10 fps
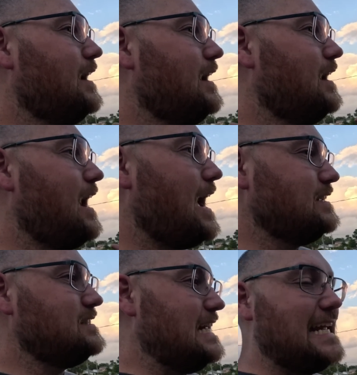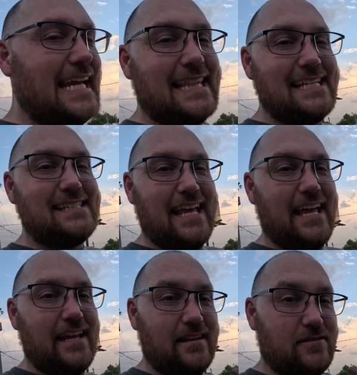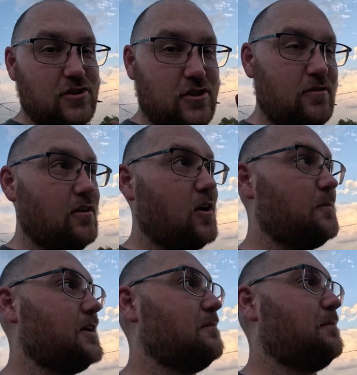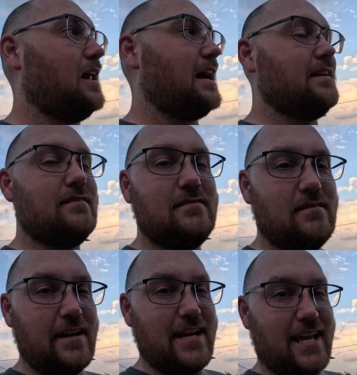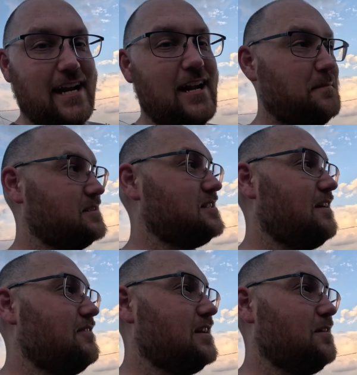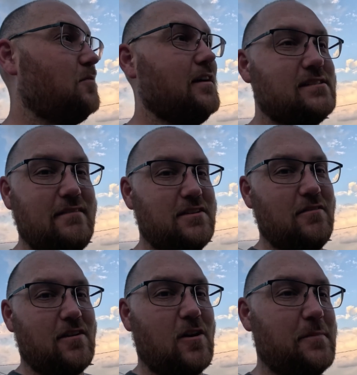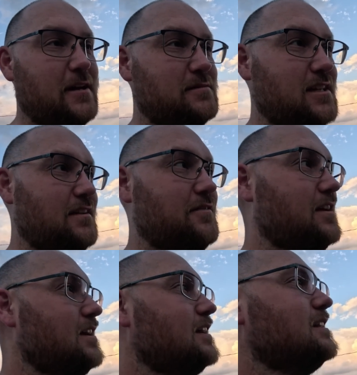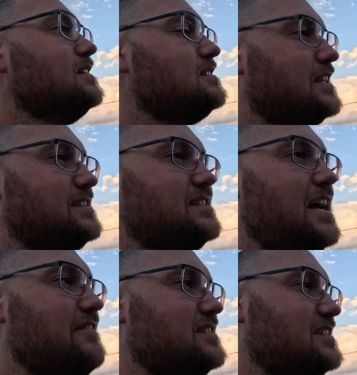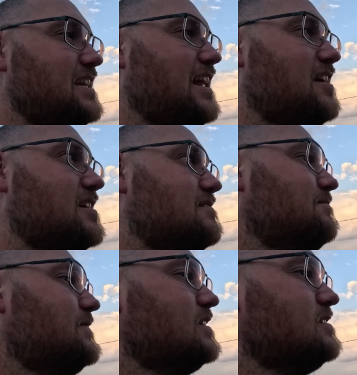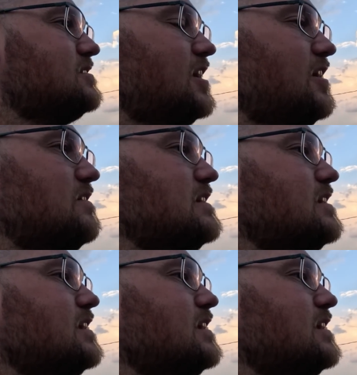I just need to get this thing to the RPM plot. I need to get it up to 71, 7200 RPM instead of 67, 6800. So,